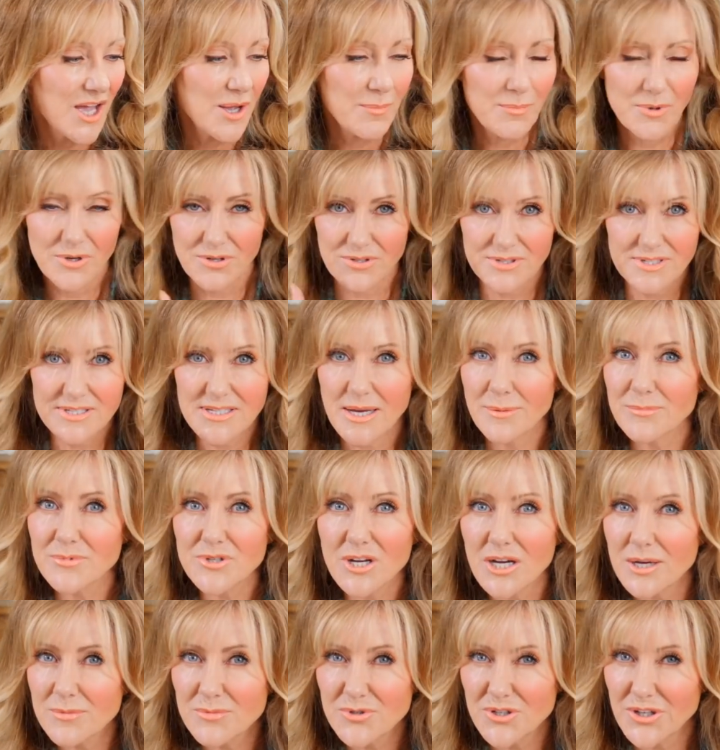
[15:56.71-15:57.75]
Because
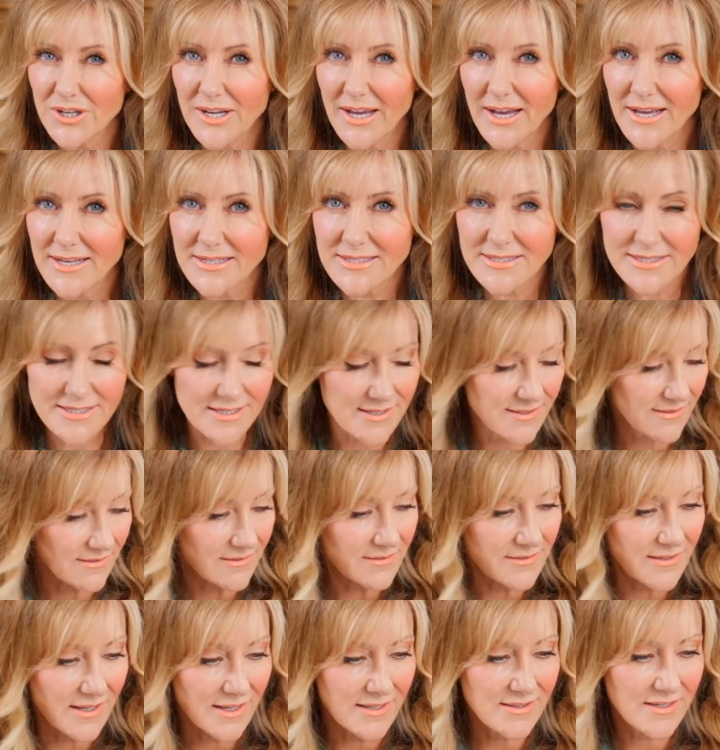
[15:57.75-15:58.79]
sometimes you can't
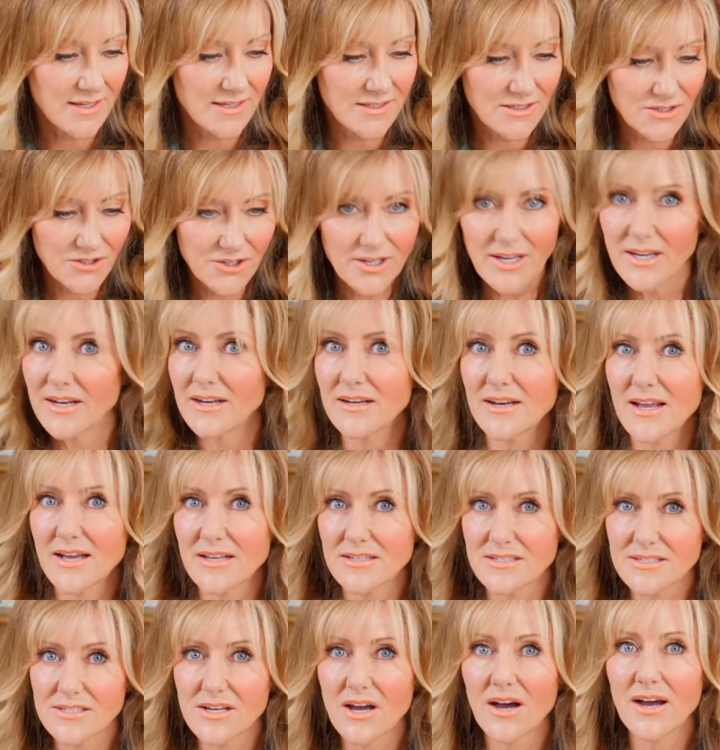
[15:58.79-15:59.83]
tell, and then you get it
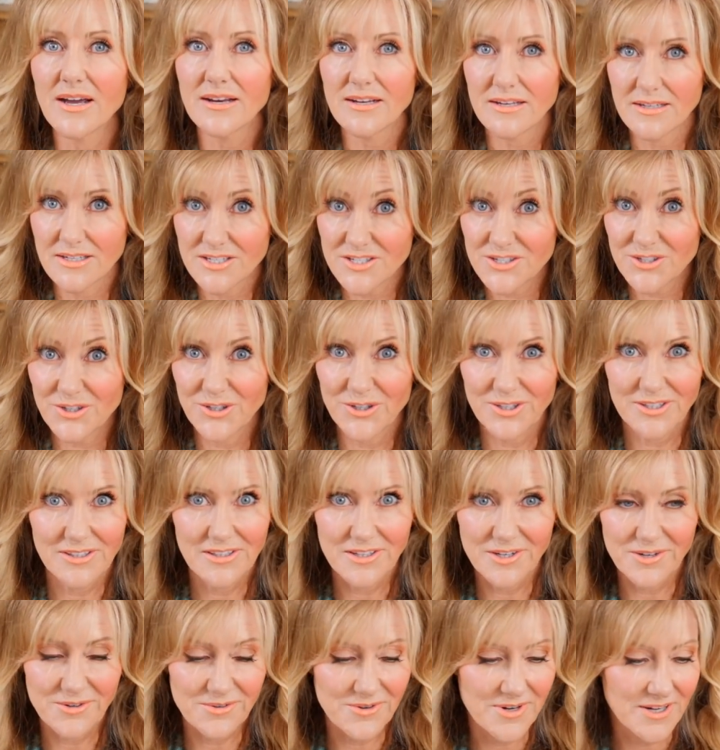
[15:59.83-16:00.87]
outside and it's got
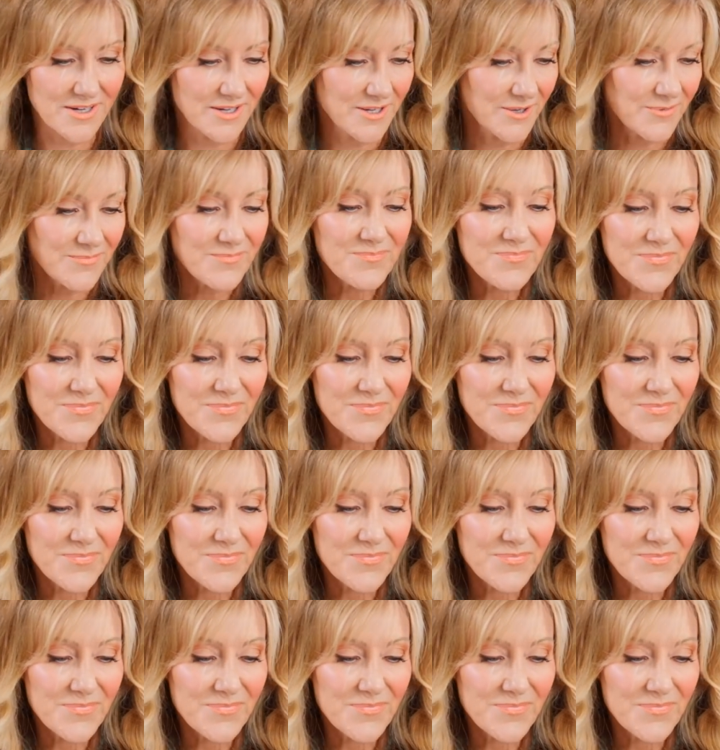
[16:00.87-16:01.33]
glitter in it.